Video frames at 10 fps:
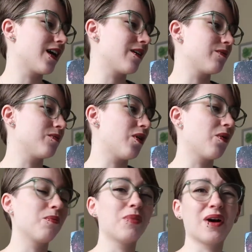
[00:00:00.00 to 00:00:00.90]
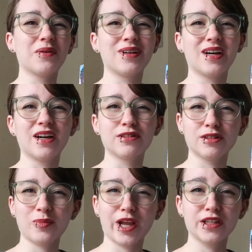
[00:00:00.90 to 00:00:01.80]
I'm about
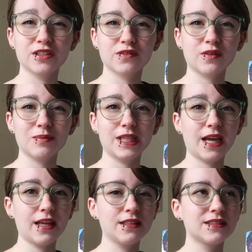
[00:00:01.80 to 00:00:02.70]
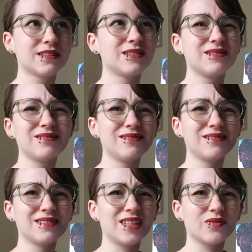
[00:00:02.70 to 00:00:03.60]
100 pages from the end,
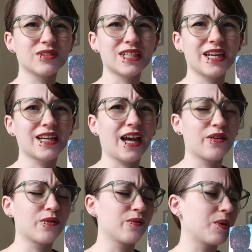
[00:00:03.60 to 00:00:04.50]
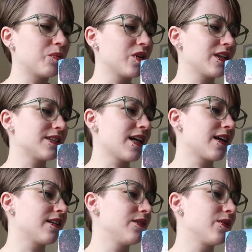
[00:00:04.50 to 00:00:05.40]
give or take. I don't remember
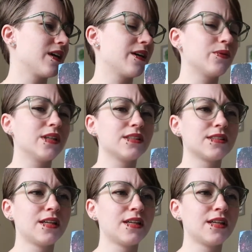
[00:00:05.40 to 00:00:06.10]
exactly where I was.